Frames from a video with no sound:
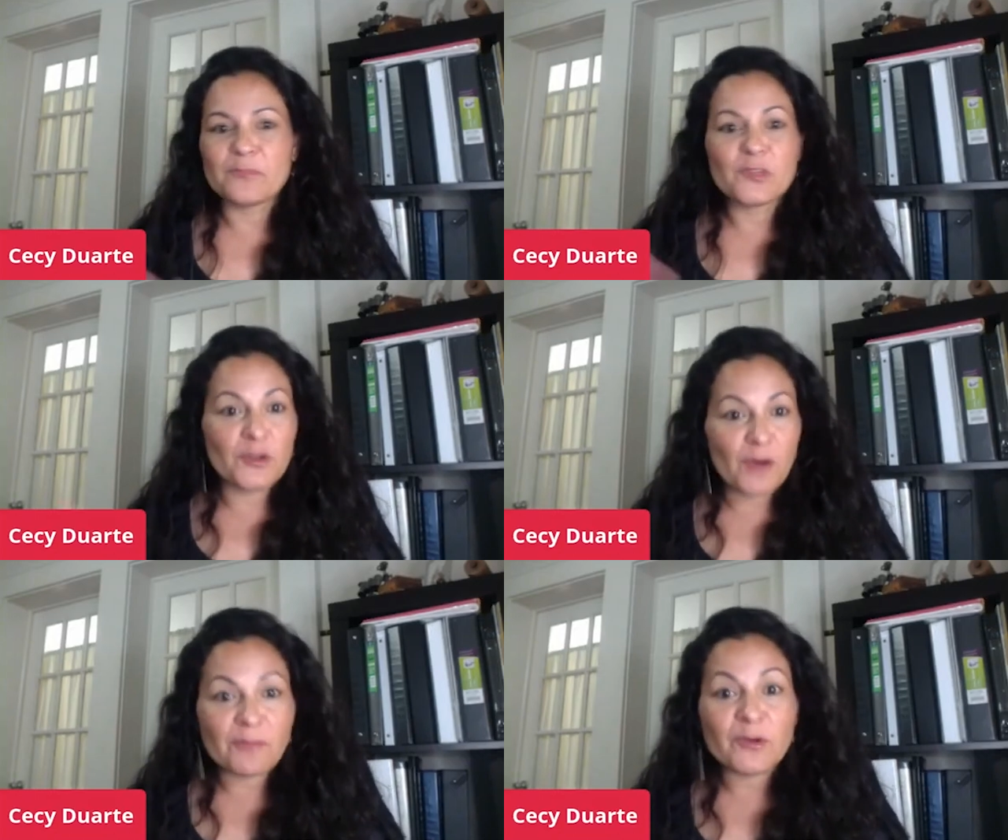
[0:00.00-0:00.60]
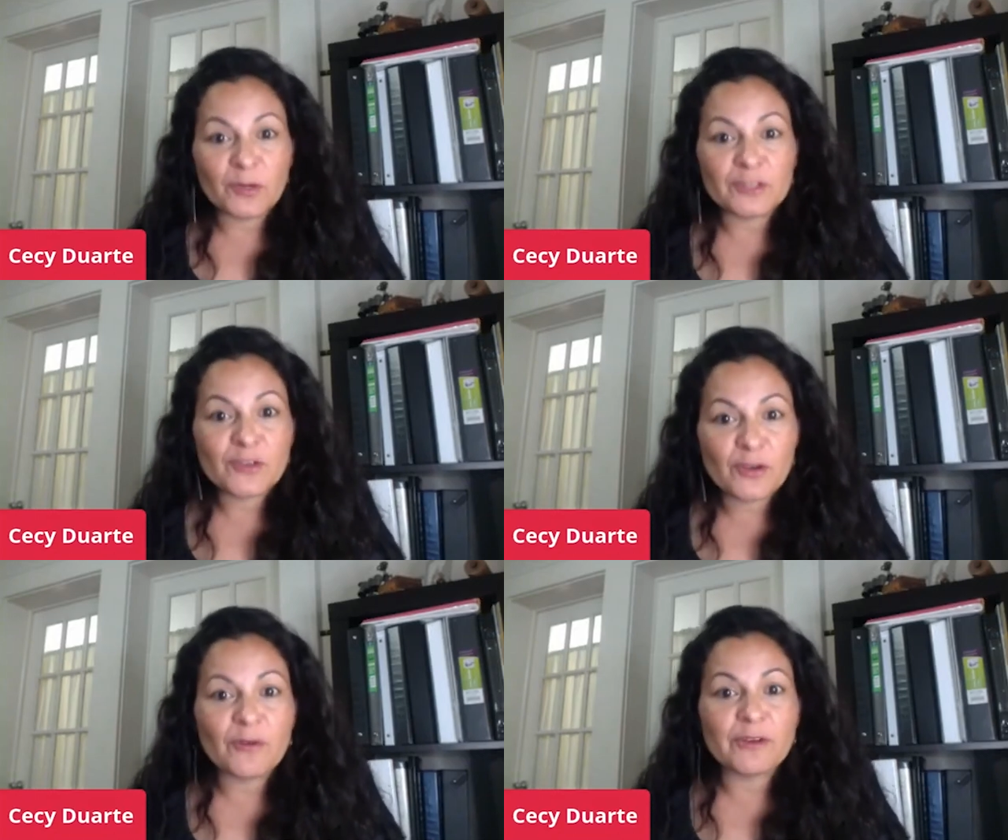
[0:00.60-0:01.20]
you know, I'm going
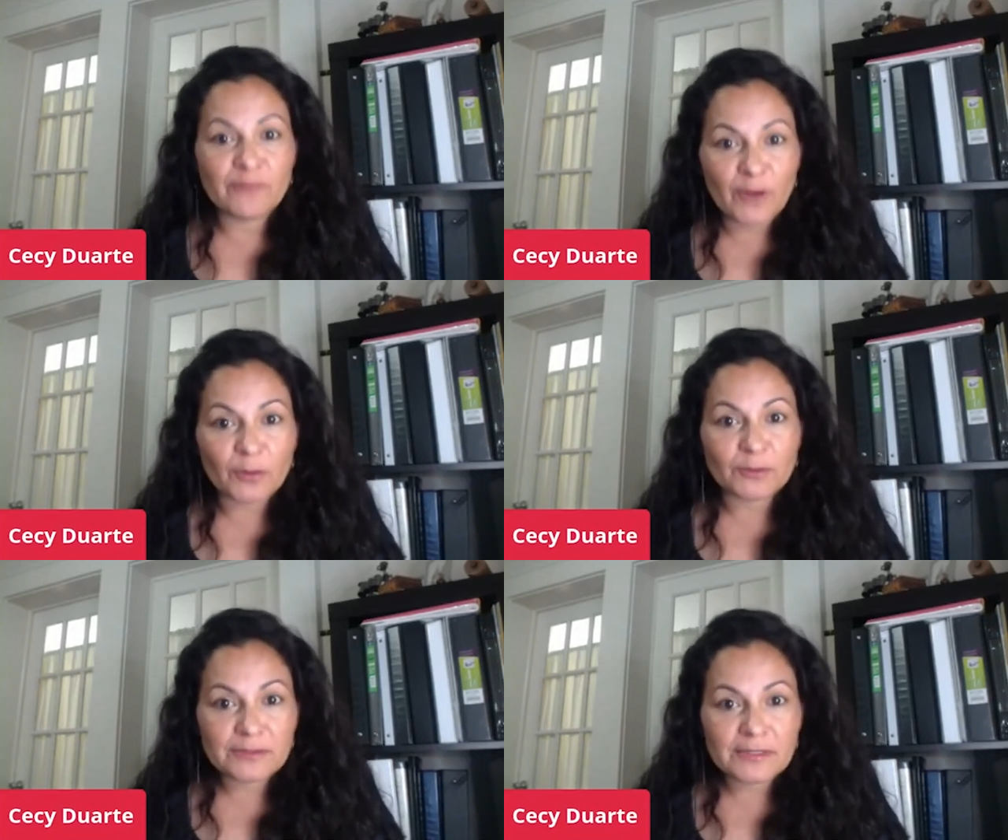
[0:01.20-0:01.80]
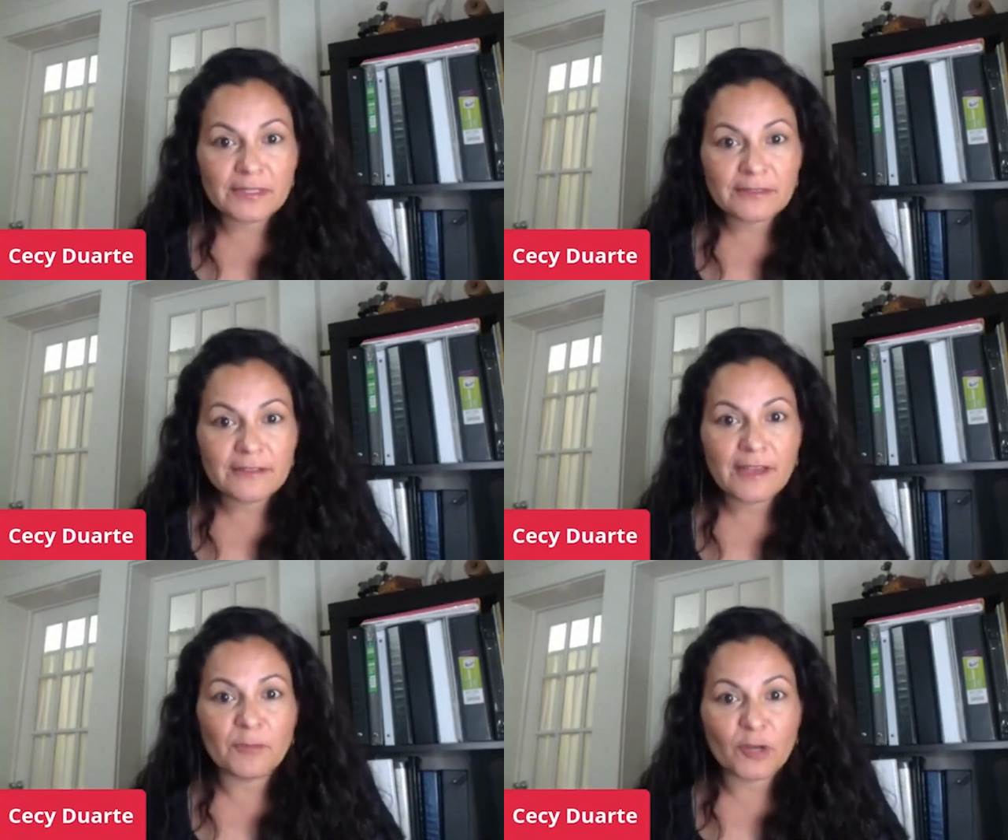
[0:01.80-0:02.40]
to go and vote.
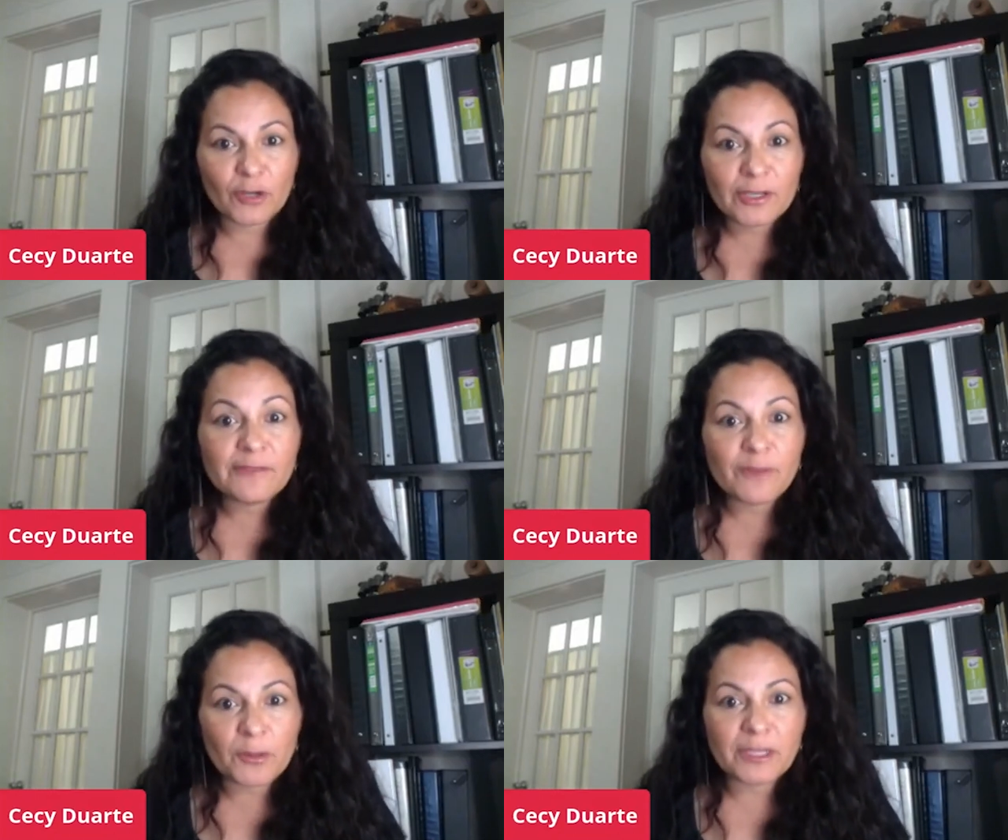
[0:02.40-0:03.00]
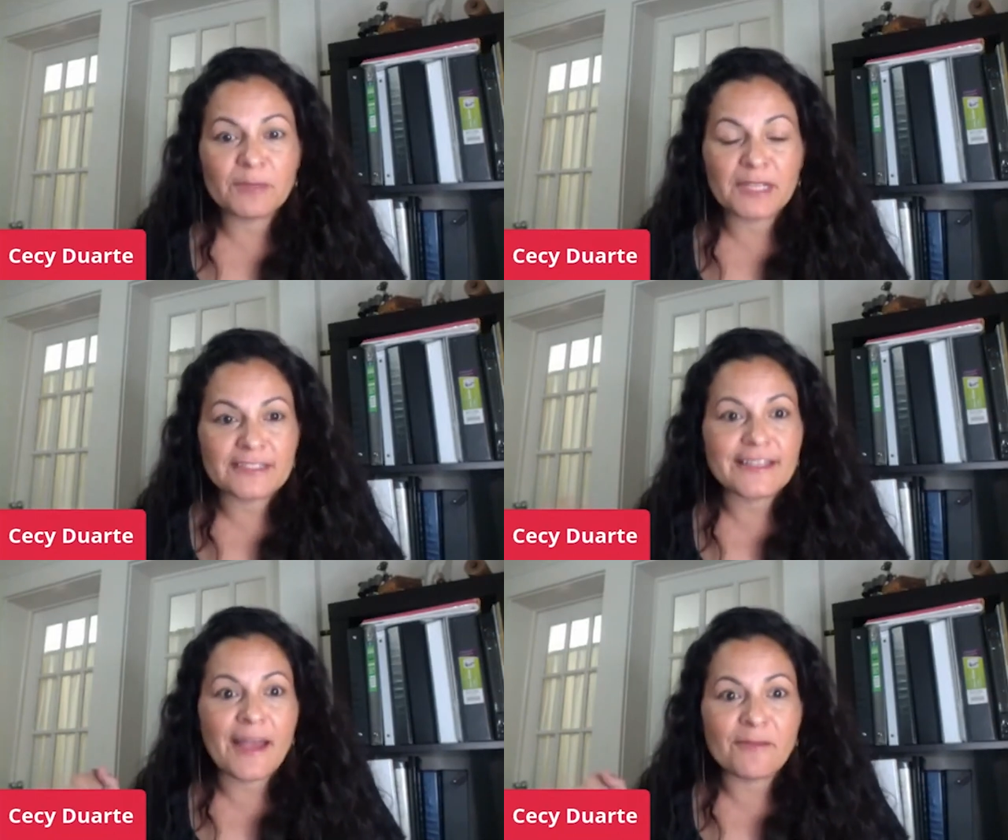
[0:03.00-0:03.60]
I'm early voting
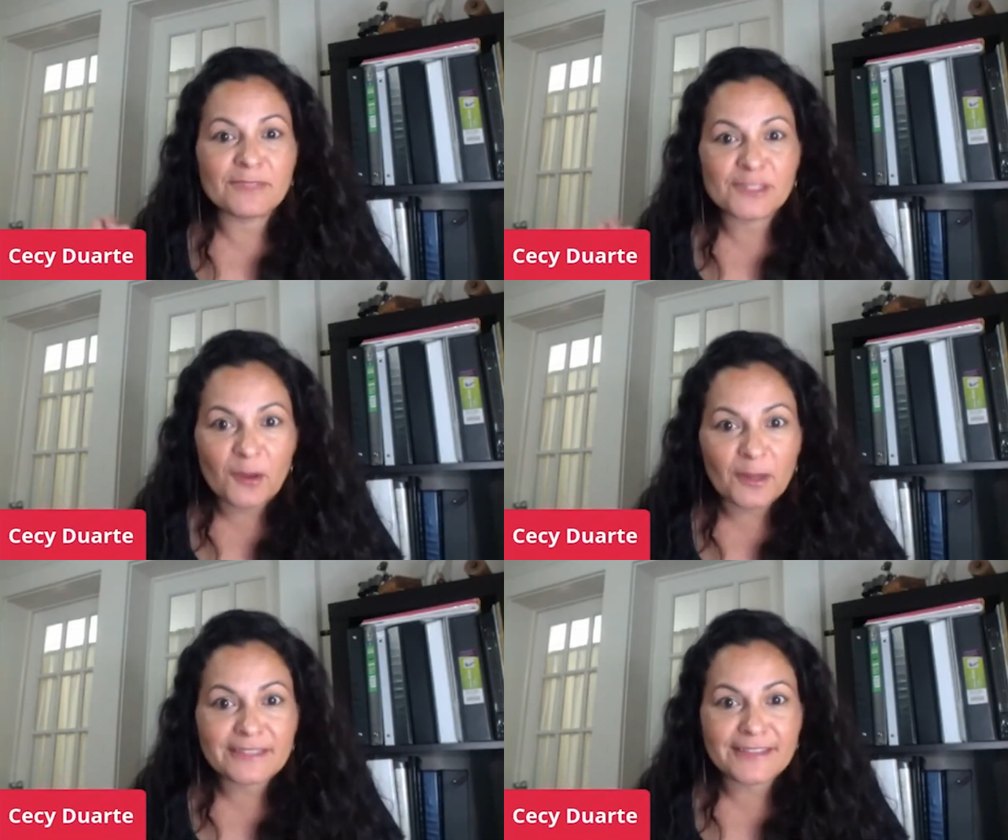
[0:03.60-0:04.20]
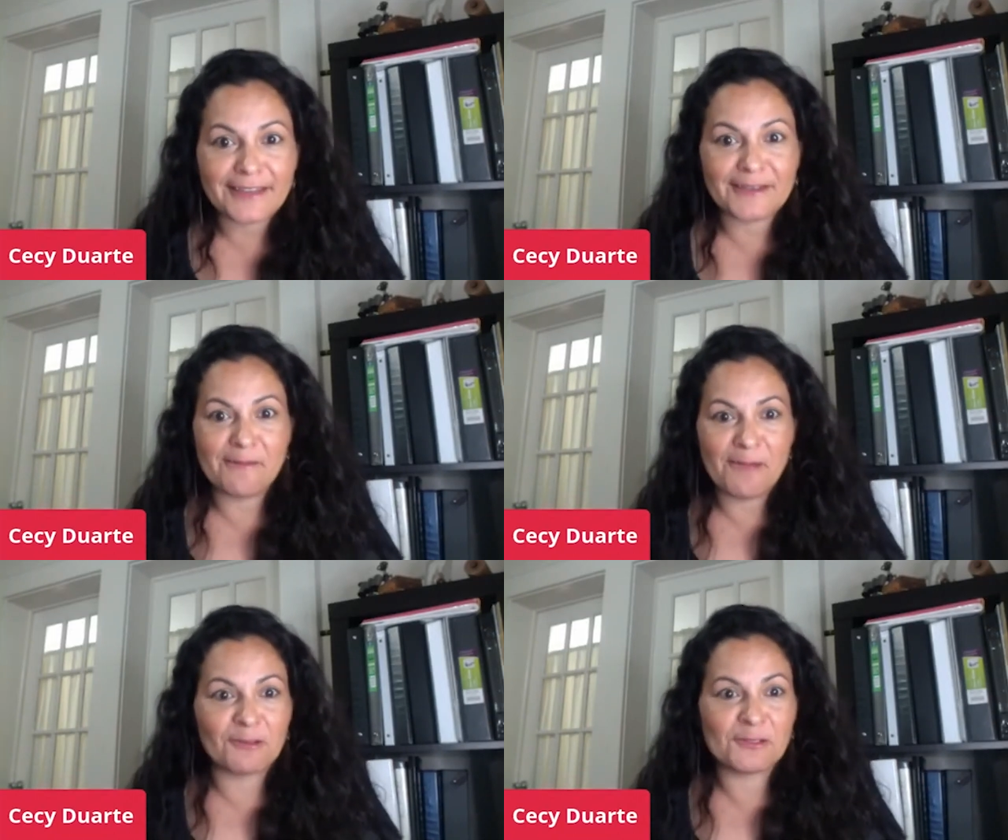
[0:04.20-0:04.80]
because I'm so excited
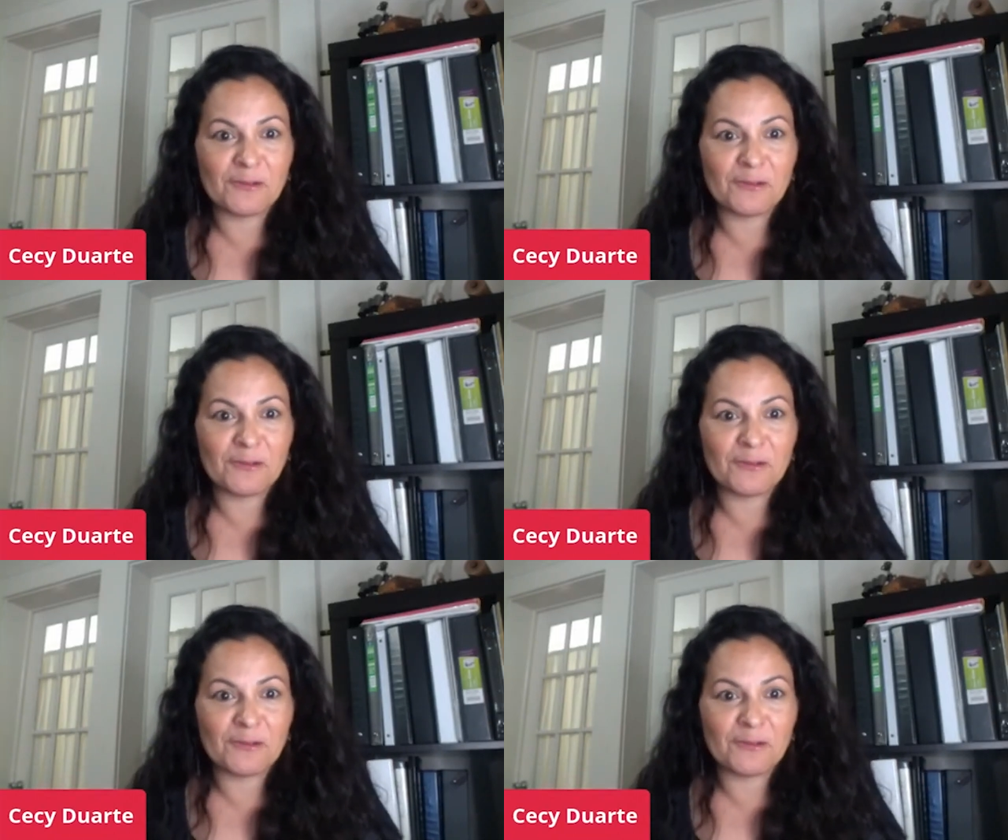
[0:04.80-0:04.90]
about